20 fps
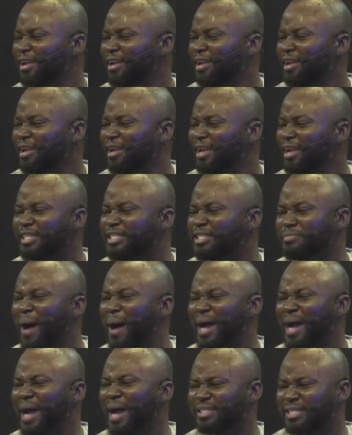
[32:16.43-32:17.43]
It's my
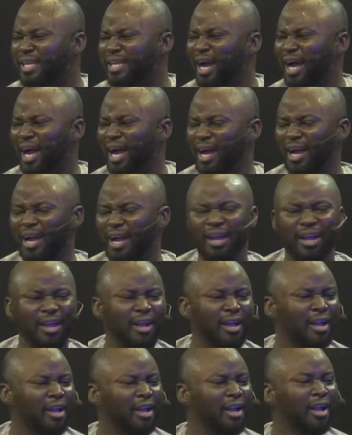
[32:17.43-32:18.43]
time.
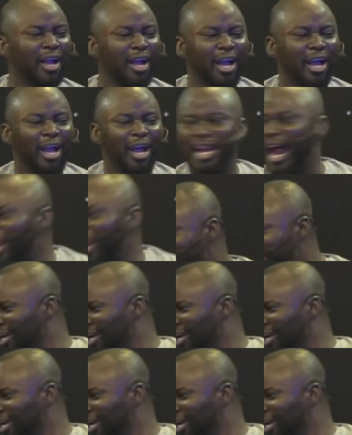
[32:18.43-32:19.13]
Now listen.